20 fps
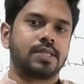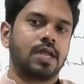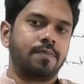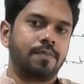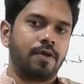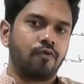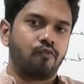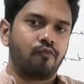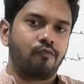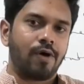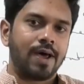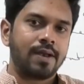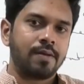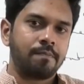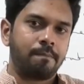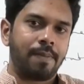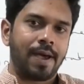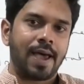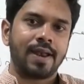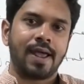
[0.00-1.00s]
there will be
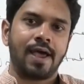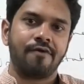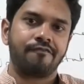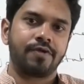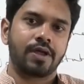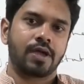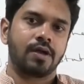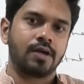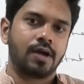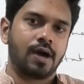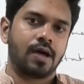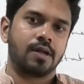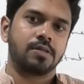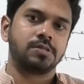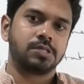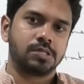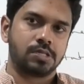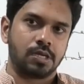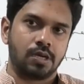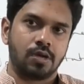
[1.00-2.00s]
one pan-African
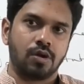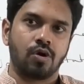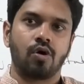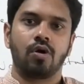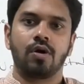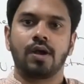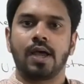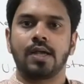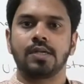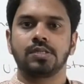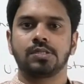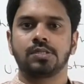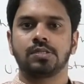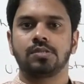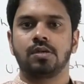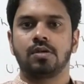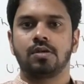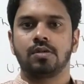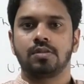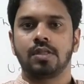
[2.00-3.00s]
currency called
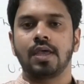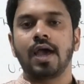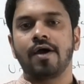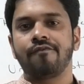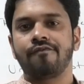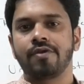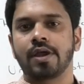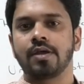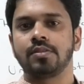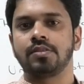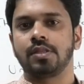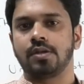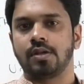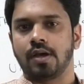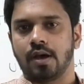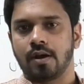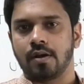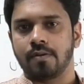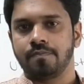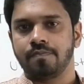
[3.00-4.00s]
as the African
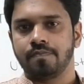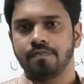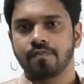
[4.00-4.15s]
dinar,